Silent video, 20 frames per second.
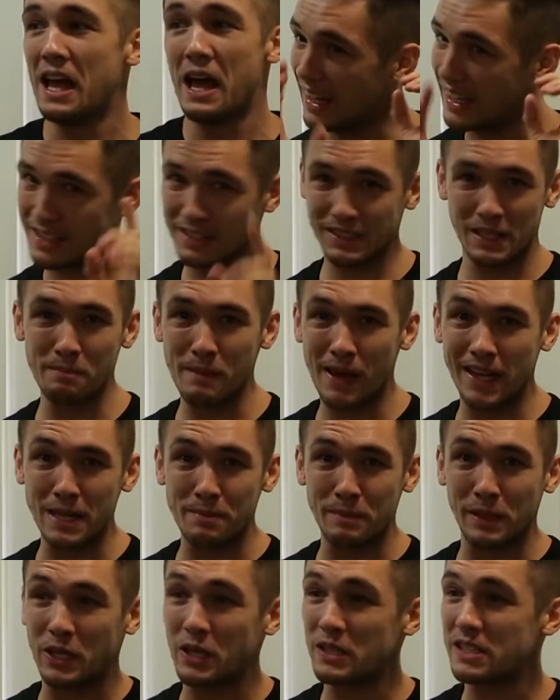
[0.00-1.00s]
It doesn't matter
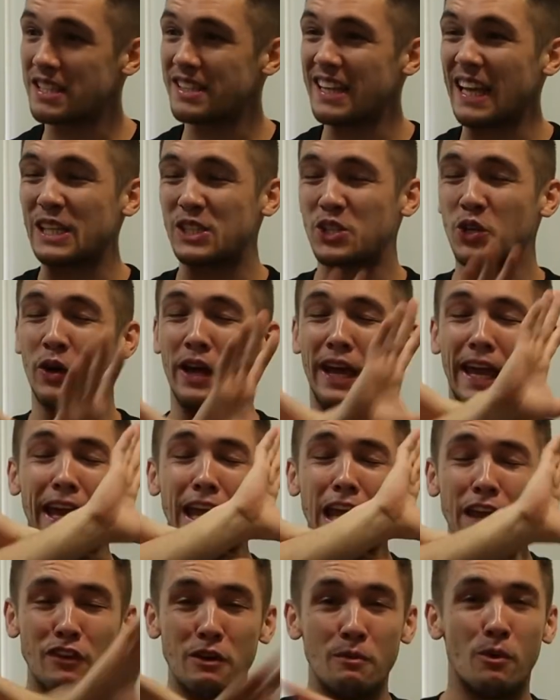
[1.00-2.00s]
because things got
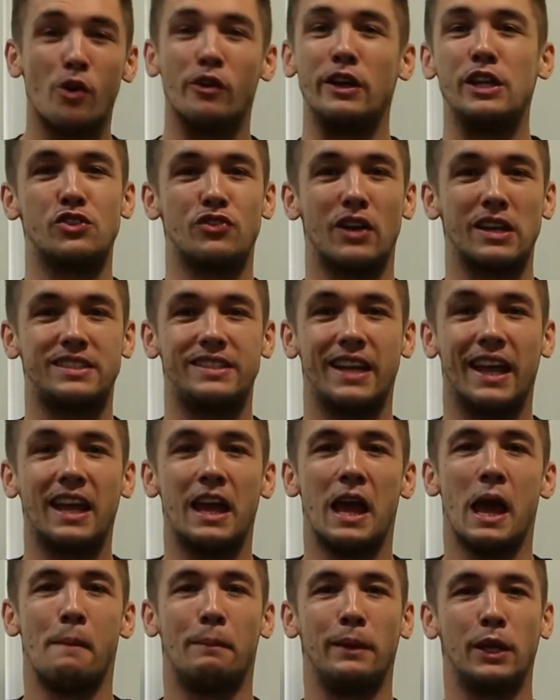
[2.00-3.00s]
even more interesting
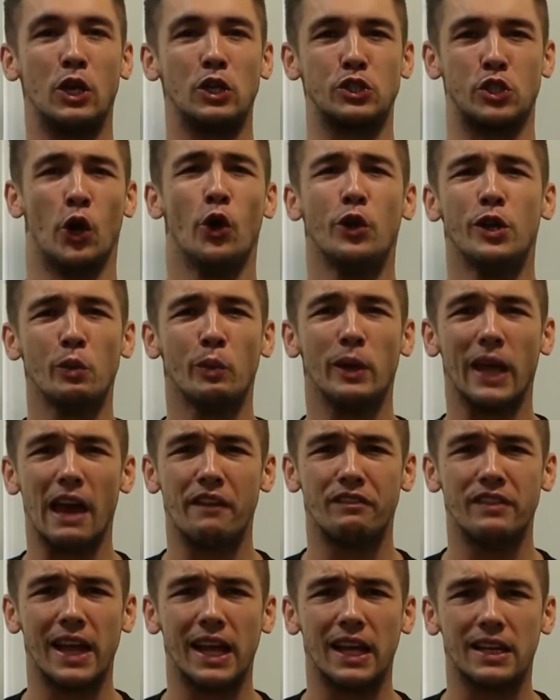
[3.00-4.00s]
because who do we
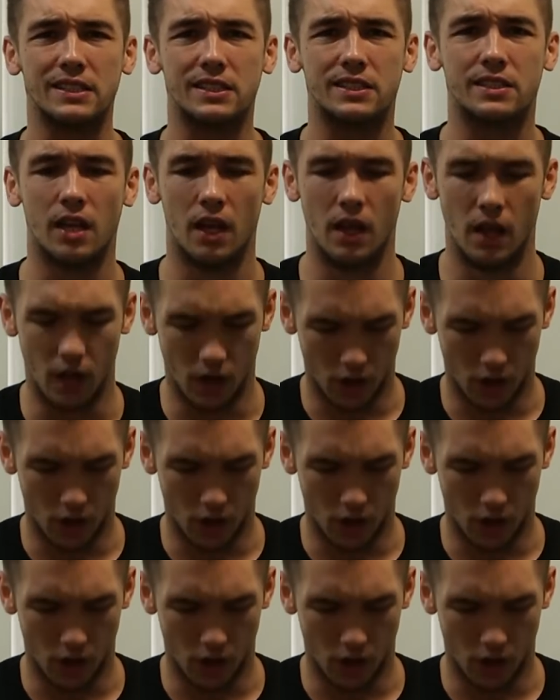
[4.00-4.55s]
have next?